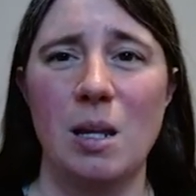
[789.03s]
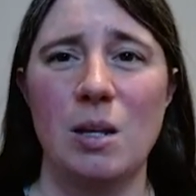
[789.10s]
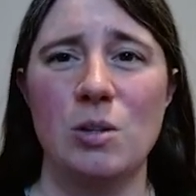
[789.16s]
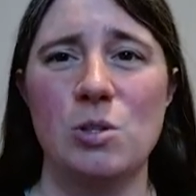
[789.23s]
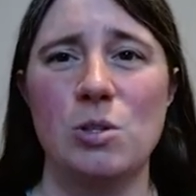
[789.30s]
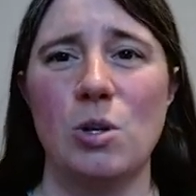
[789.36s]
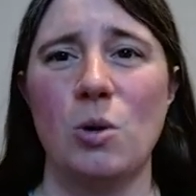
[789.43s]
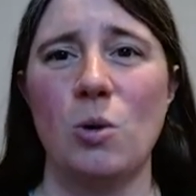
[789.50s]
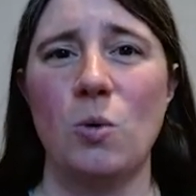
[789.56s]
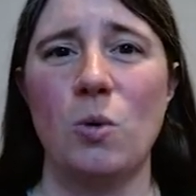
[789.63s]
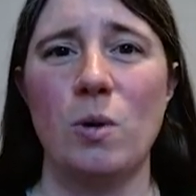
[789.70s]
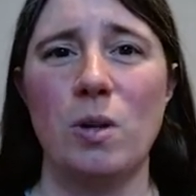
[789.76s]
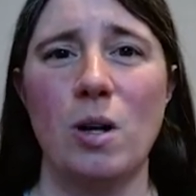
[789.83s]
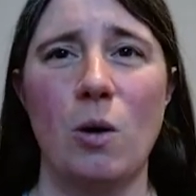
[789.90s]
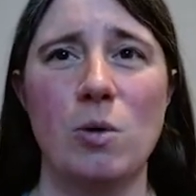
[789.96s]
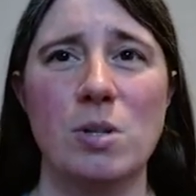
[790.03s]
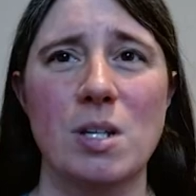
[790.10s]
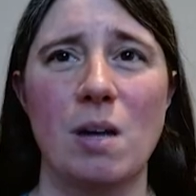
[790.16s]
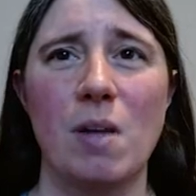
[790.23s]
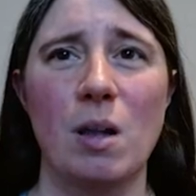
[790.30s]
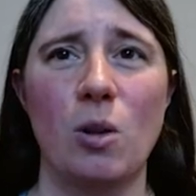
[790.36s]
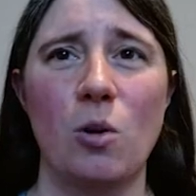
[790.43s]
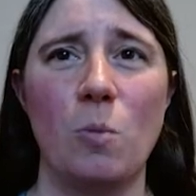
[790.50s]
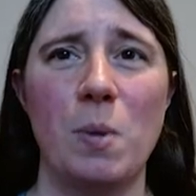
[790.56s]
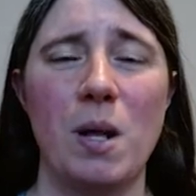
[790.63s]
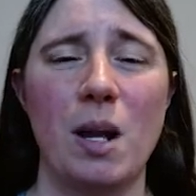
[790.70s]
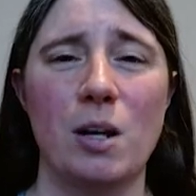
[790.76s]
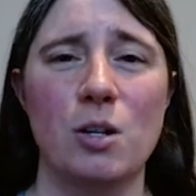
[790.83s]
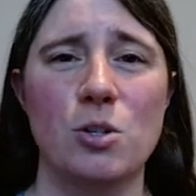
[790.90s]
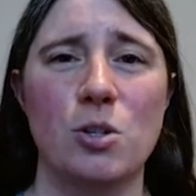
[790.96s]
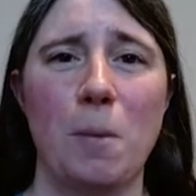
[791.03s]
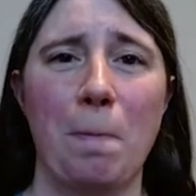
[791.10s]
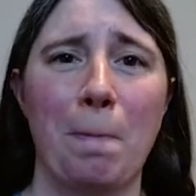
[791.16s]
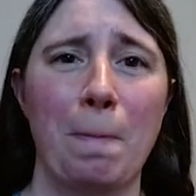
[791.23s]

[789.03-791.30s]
so you always have that little bit extra.